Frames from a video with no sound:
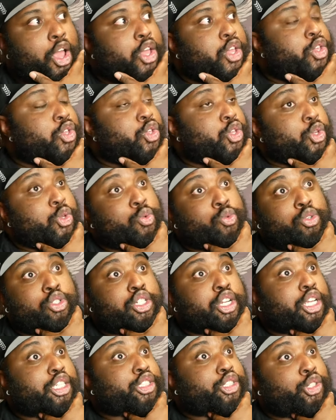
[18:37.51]
You
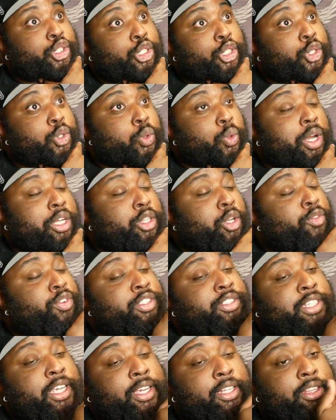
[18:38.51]
just do. I thought for a
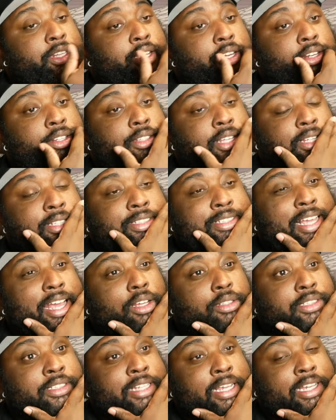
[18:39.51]
second there that
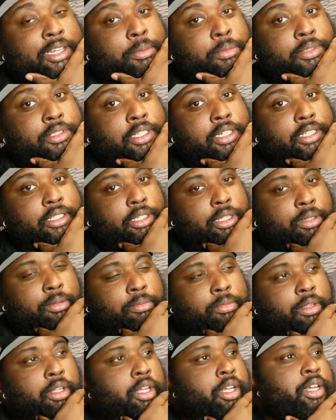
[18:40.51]
Zhao's second was going to kill him.
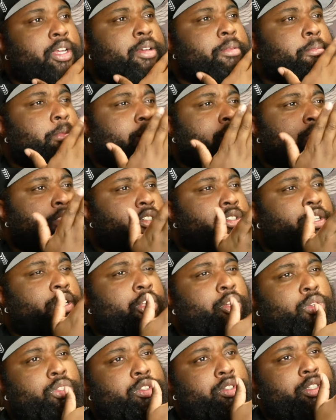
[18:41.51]
But considering the
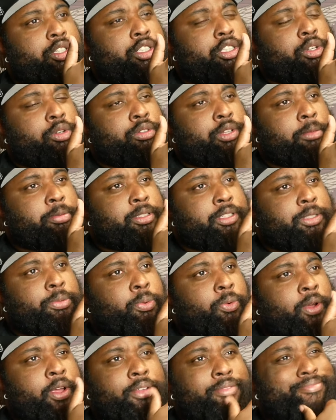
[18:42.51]
loyalty shown up to this
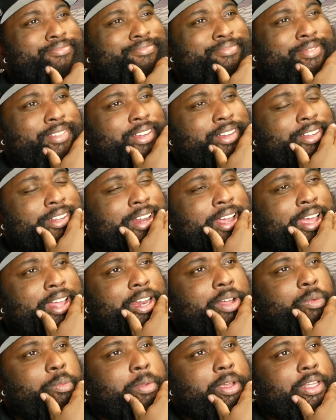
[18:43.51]
point, that
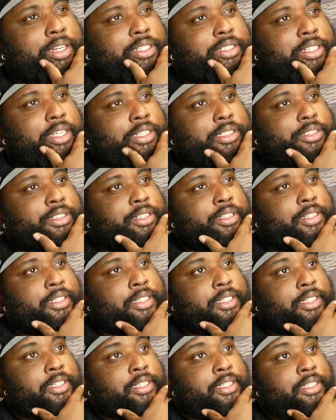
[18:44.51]
doesn't make any sense.
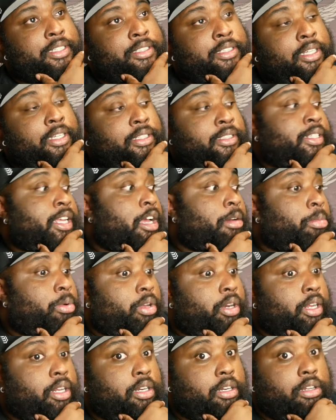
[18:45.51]
Instead, Zhao
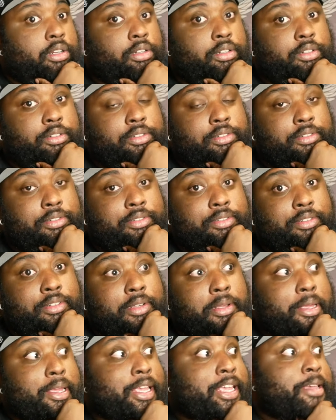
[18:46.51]
bought in.
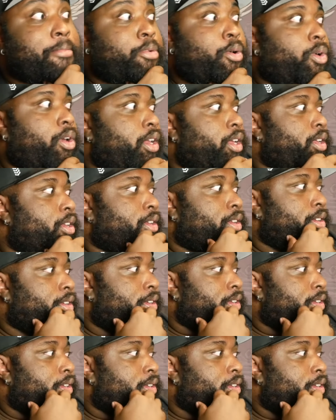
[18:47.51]
He bought in.